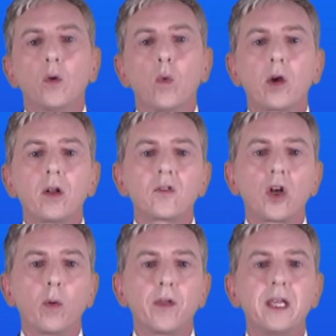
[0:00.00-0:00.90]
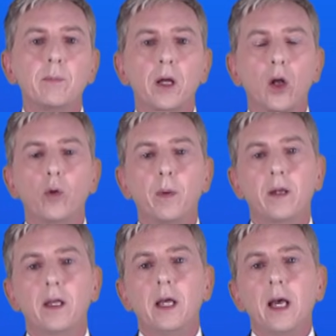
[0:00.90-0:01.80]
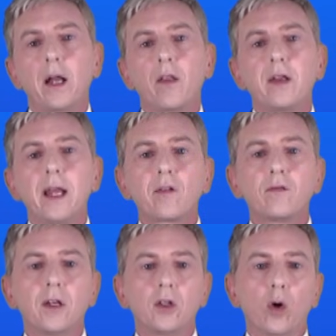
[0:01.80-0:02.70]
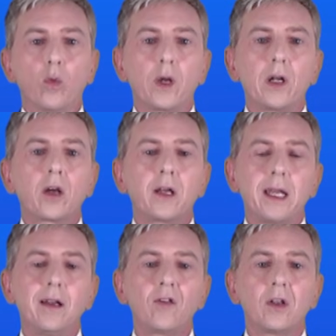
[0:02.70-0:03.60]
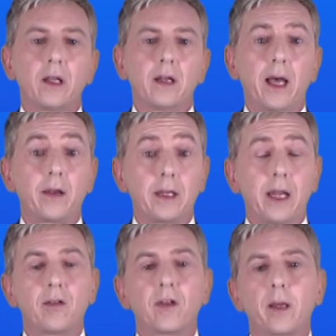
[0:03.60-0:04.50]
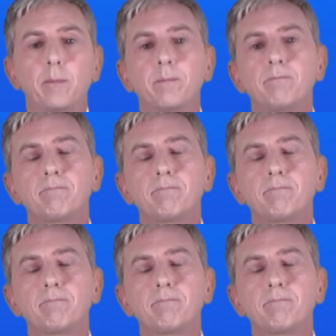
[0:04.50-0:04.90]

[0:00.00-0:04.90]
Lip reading: We're going to start with hemoglobin, and in the next video, we look at insulin and an enzyme.